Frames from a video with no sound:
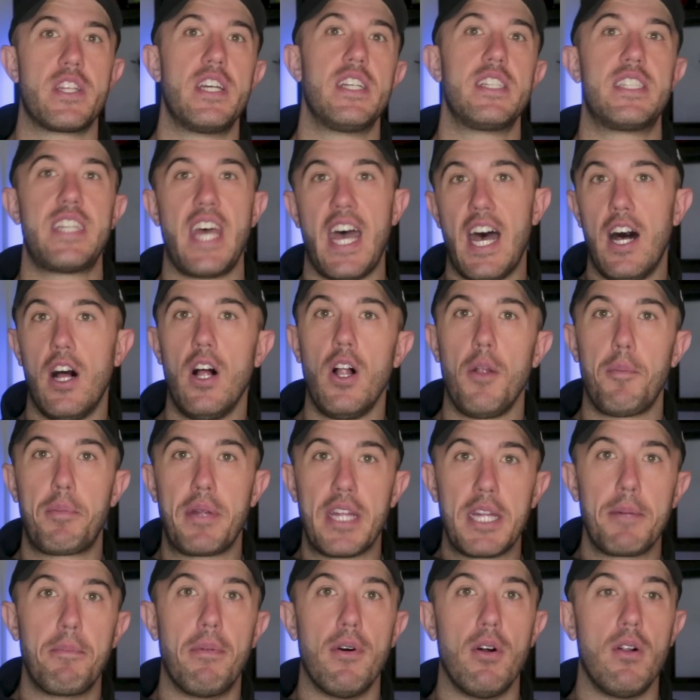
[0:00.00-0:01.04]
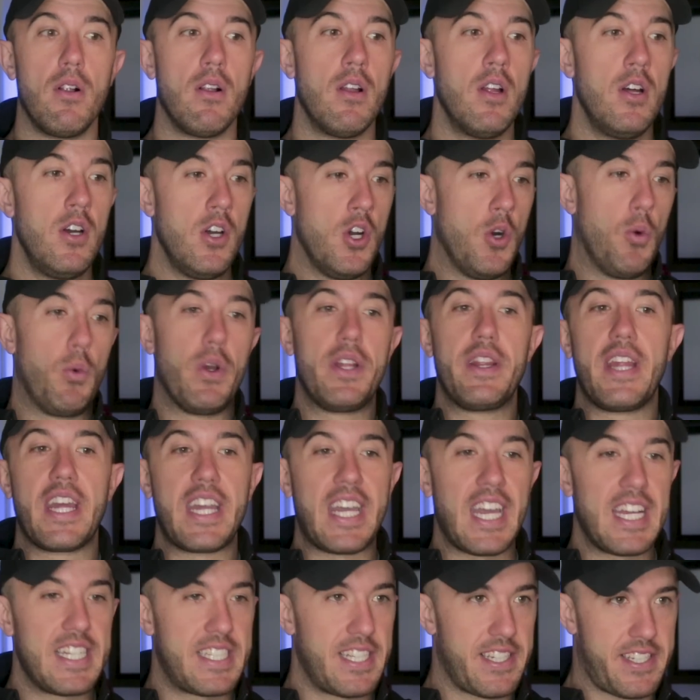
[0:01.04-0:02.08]
that tell people when they
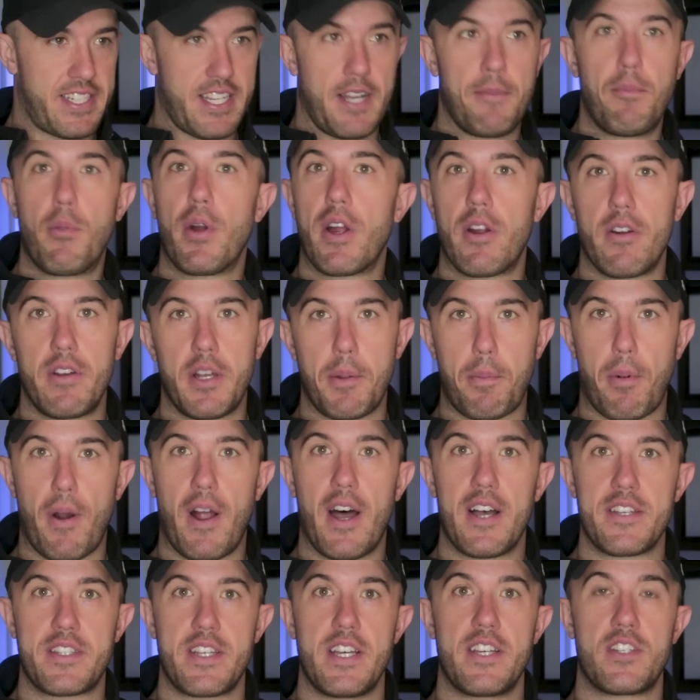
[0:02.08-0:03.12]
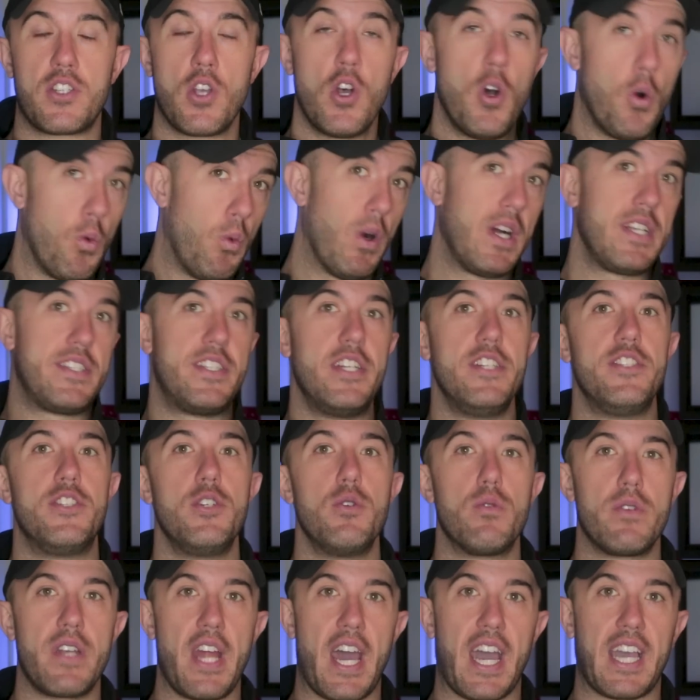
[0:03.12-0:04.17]
get to somewhere in the process what to
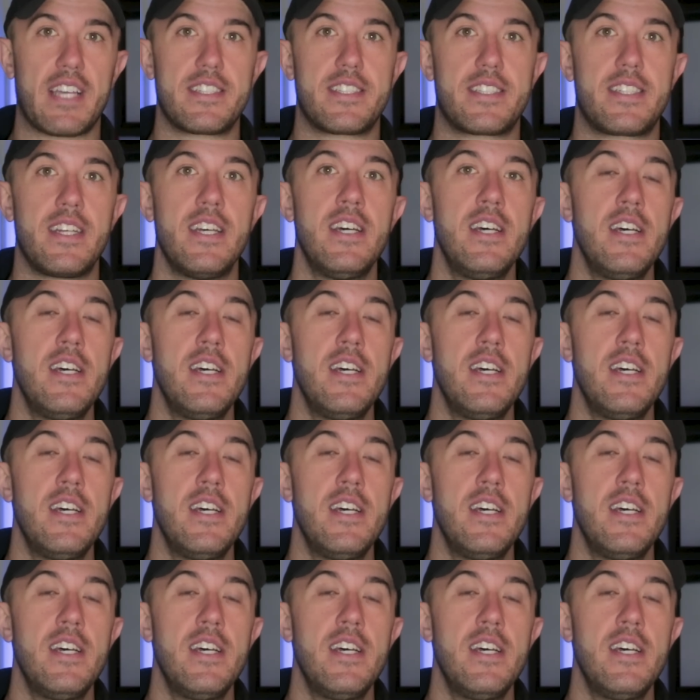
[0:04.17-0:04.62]
do next.